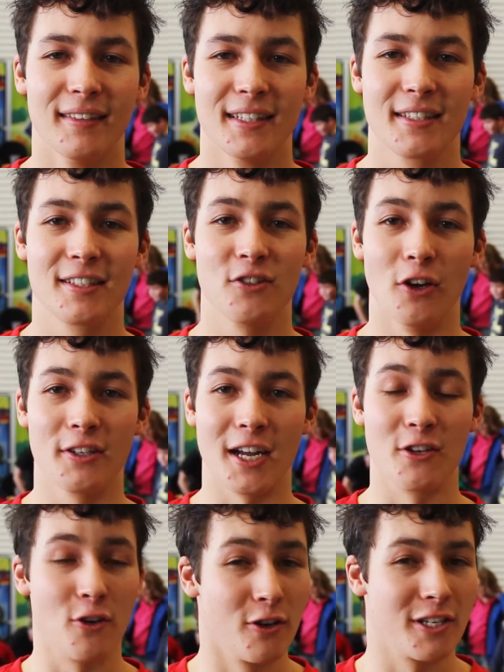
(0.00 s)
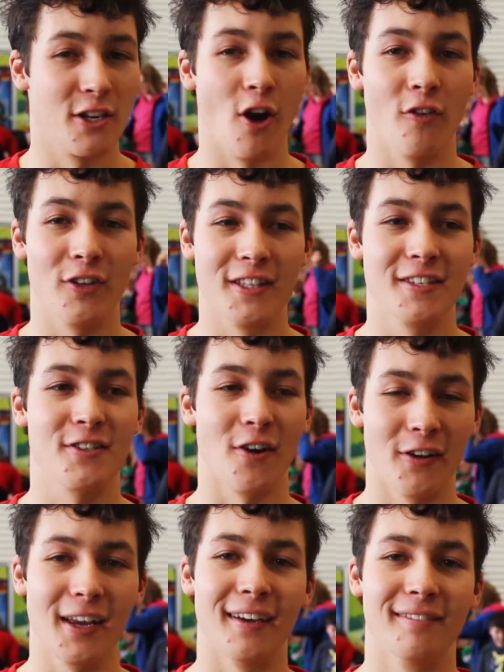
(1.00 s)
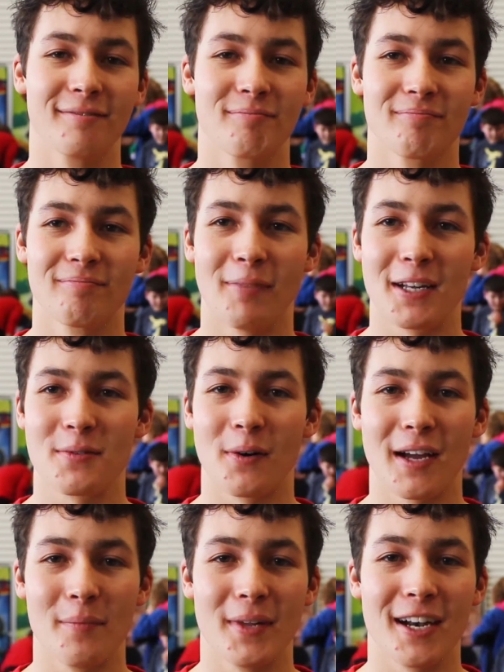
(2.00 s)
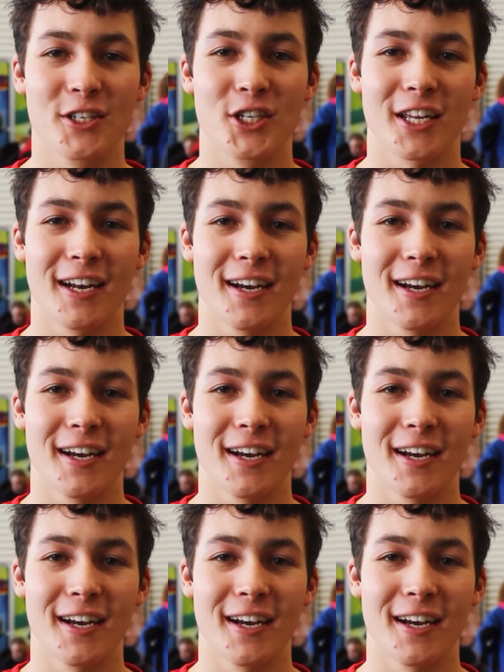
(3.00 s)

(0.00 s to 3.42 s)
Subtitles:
It's not done hugely often, so yeah, might as well come down and check it